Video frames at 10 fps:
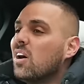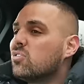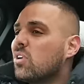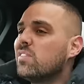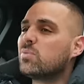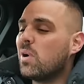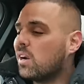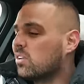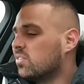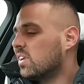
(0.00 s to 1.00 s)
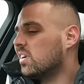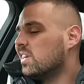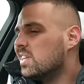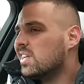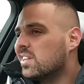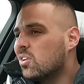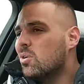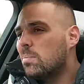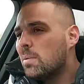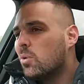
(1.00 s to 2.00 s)
was driving to work, and I was thinking I need to do
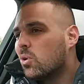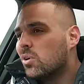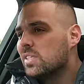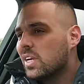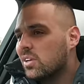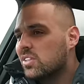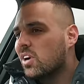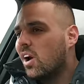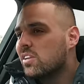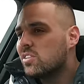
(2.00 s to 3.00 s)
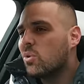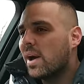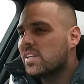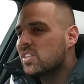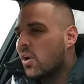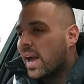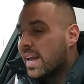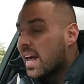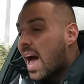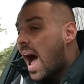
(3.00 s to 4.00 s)
a bit more content on this car. This is quite
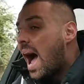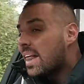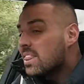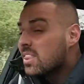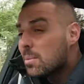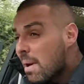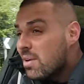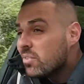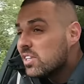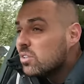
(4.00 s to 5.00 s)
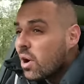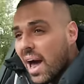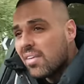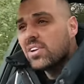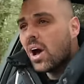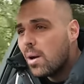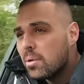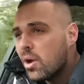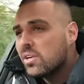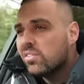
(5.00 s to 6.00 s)
exciting. And the main reason why I haven't
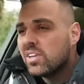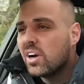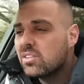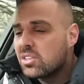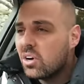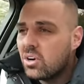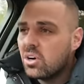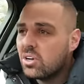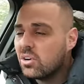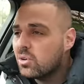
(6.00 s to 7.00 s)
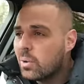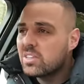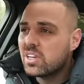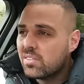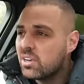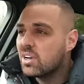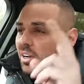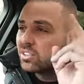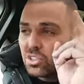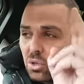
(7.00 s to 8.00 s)
uploaded videos on a Wednesday for the
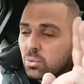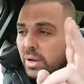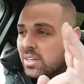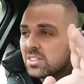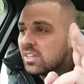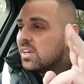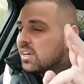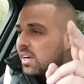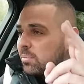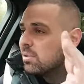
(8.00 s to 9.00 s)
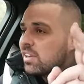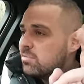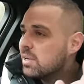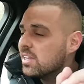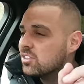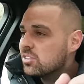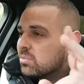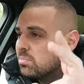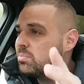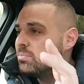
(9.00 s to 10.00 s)
last 2 weeks, believe me, it's
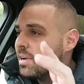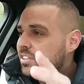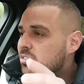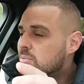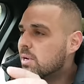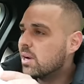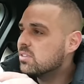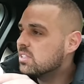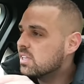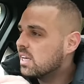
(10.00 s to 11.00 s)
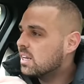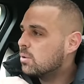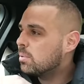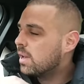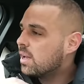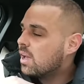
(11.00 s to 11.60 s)
messing with my OCD a little bit,